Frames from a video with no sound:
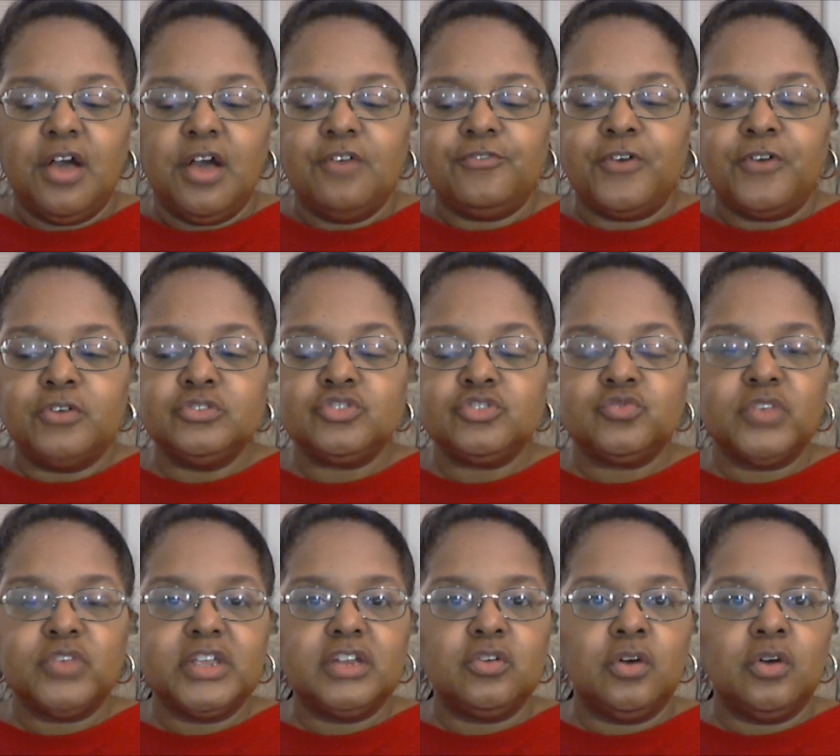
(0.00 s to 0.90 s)
Phones
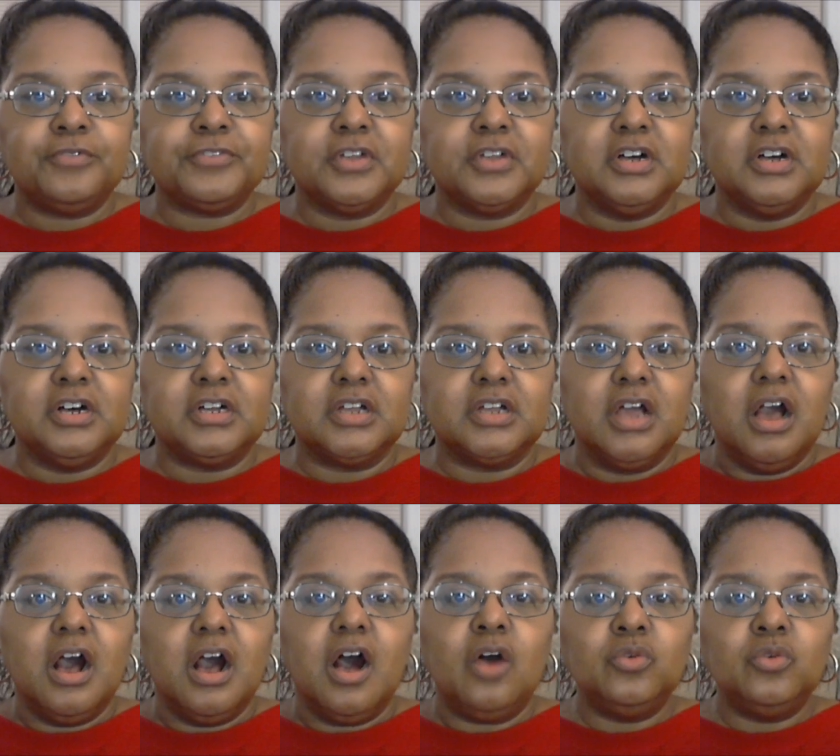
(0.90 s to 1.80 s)
ringing off the hook.
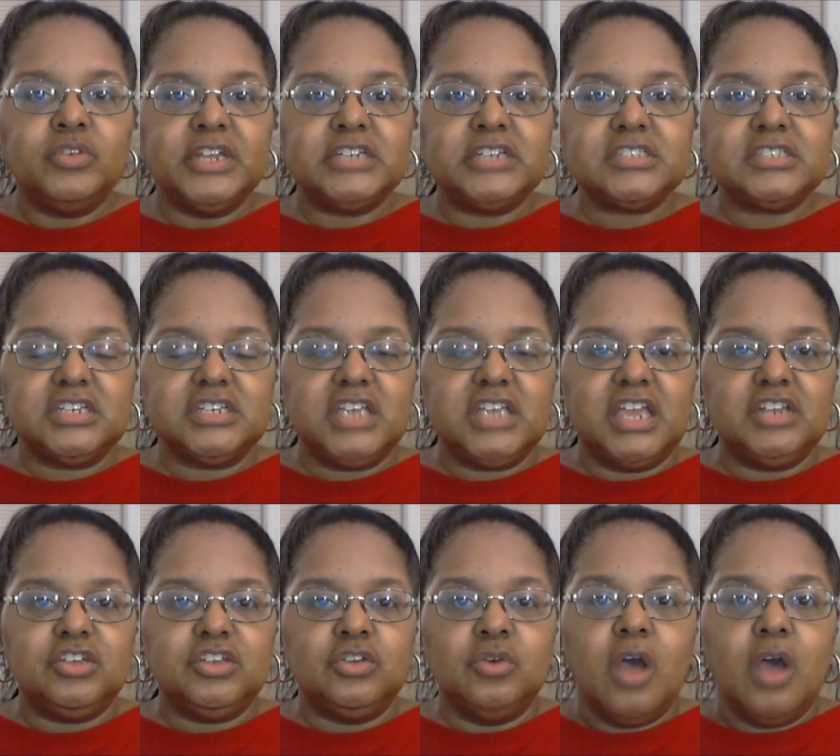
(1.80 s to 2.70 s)
Oh, Nancy,
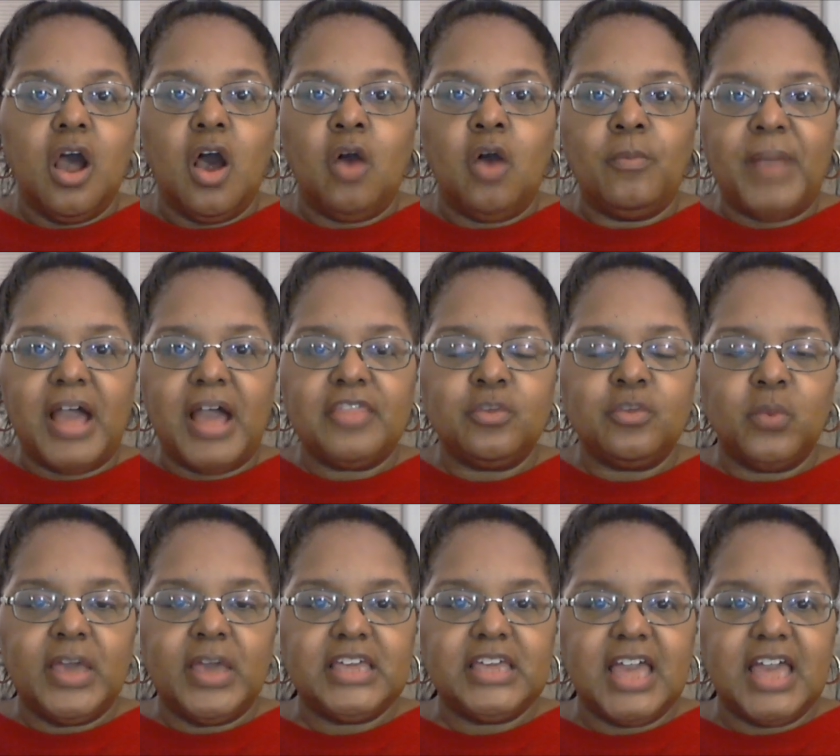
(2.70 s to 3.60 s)
can you? Oh, by the
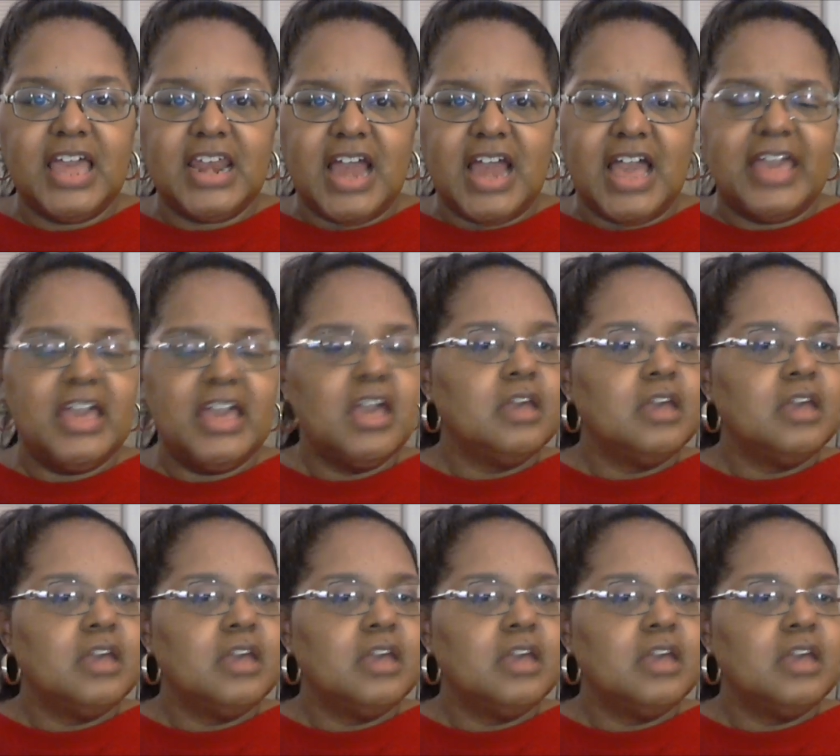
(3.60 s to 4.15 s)
way, can I?